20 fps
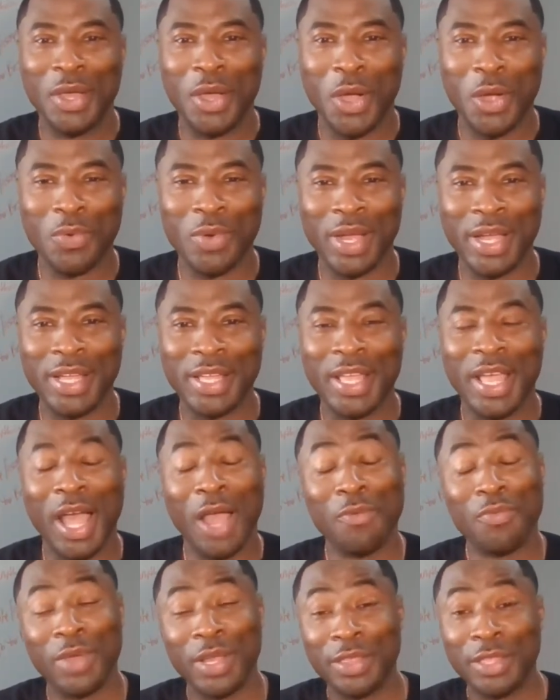All right,
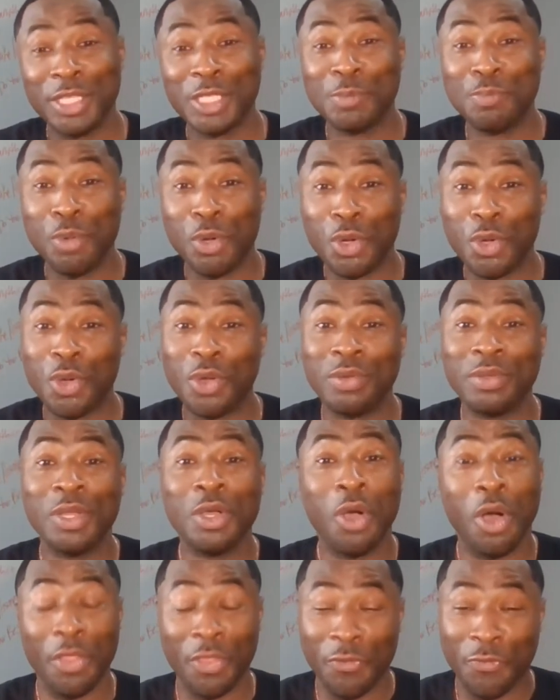I read this book
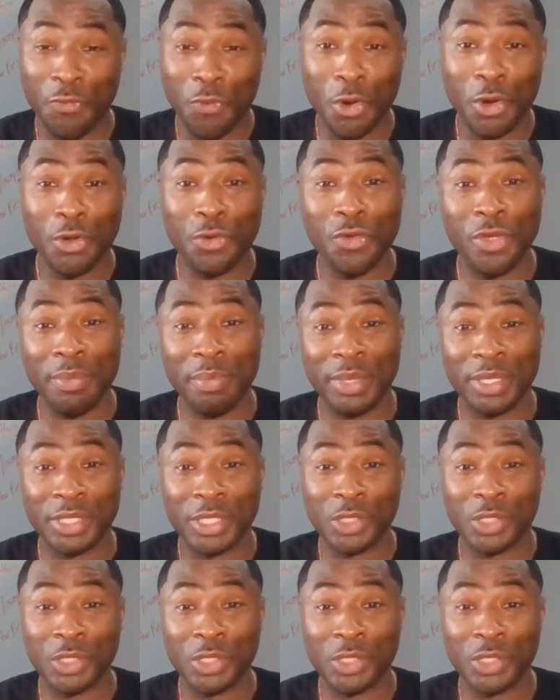called The Four Agreements.